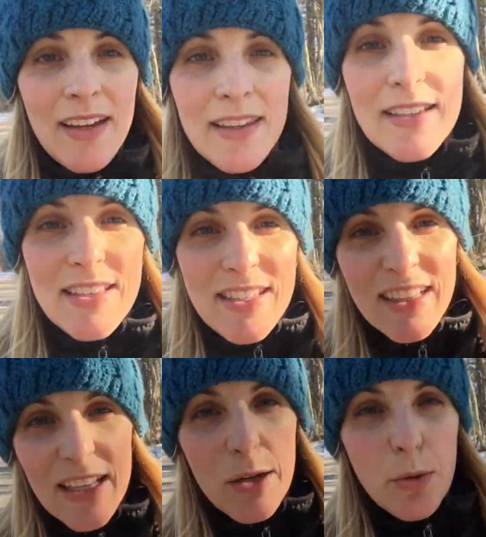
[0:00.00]
This is a
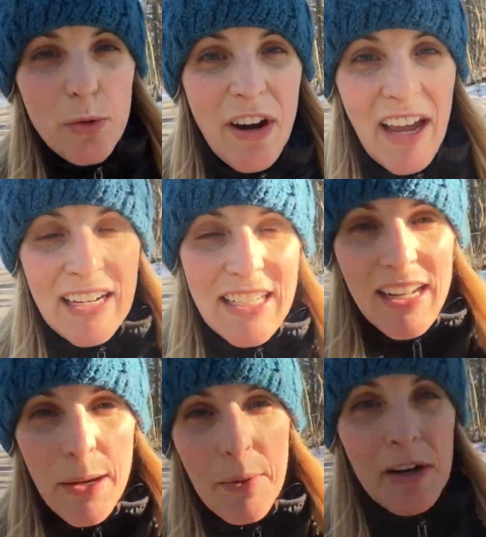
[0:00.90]
little rant
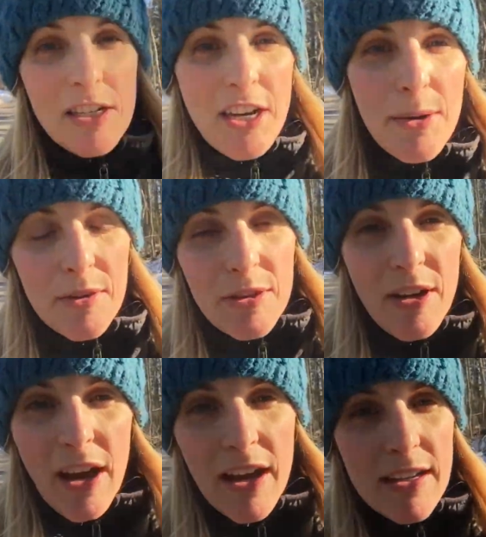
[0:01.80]
that I want to share with you
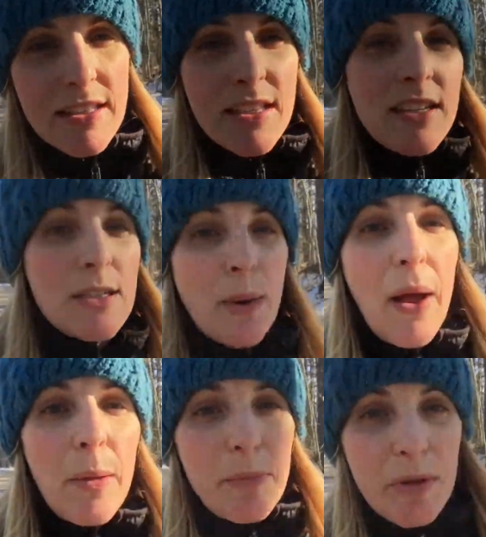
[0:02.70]
guys to
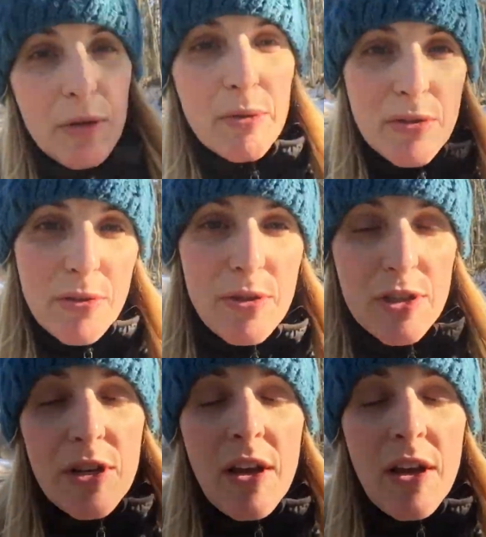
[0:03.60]
help you, to